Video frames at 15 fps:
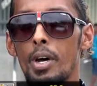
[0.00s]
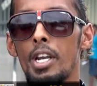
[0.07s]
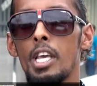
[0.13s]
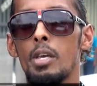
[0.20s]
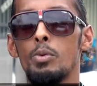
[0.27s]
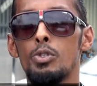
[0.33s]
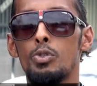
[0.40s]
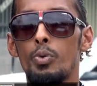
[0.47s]
My
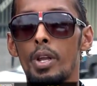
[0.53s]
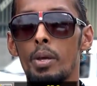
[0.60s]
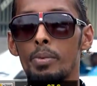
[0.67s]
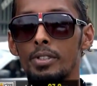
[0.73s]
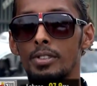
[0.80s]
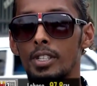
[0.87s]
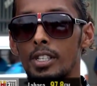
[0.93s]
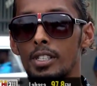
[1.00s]
name is
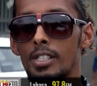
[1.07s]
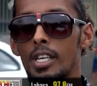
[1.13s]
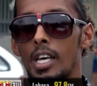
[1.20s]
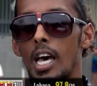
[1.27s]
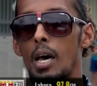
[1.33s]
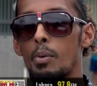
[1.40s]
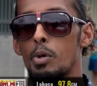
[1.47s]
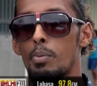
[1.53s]
Raymond Dutt.
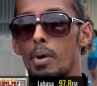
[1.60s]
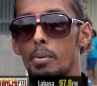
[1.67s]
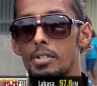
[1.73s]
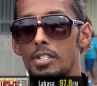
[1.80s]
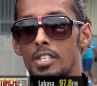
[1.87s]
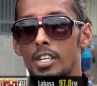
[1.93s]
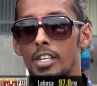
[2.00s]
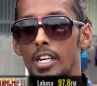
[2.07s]
I'm in Bubble
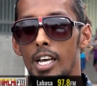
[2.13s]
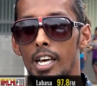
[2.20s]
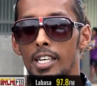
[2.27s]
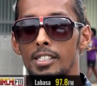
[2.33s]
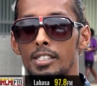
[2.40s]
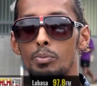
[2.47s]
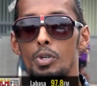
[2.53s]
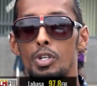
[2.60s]
Singh
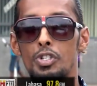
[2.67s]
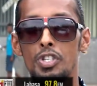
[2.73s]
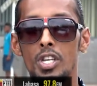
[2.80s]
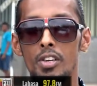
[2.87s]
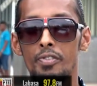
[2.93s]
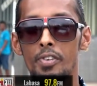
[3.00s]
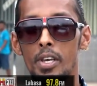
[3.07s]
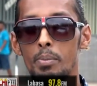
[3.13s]
Alliance. Mirch
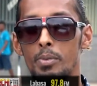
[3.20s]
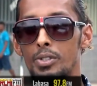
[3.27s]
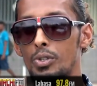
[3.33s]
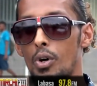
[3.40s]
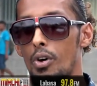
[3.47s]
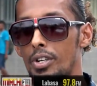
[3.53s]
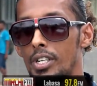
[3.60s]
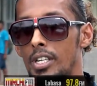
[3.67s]
FM is
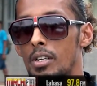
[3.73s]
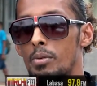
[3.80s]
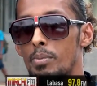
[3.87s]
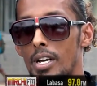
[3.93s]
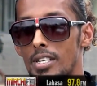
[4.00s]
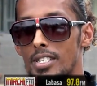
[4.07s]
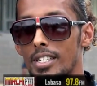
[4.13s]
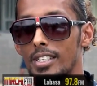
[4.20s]
hot in
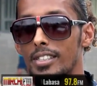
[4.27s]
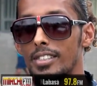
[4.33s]
Lambasa.